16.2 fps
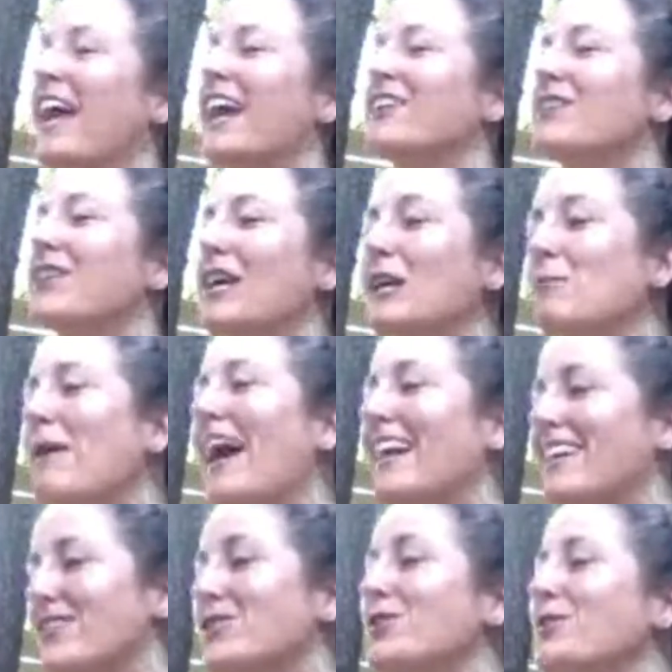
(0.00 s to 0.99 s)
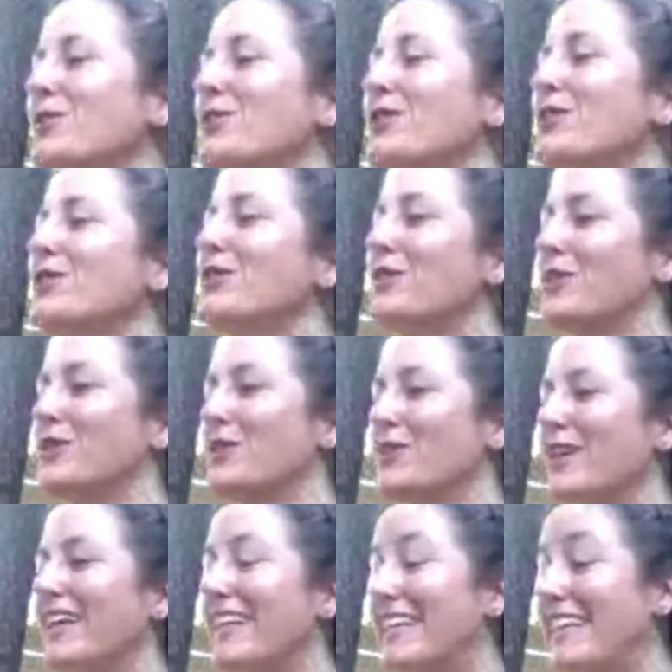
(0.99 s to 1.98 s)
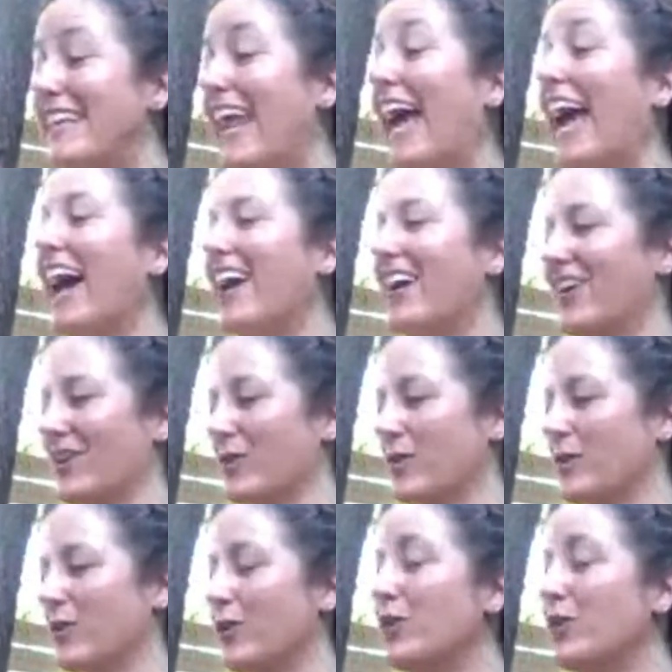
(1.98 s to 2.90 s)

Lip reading: And go back to you now,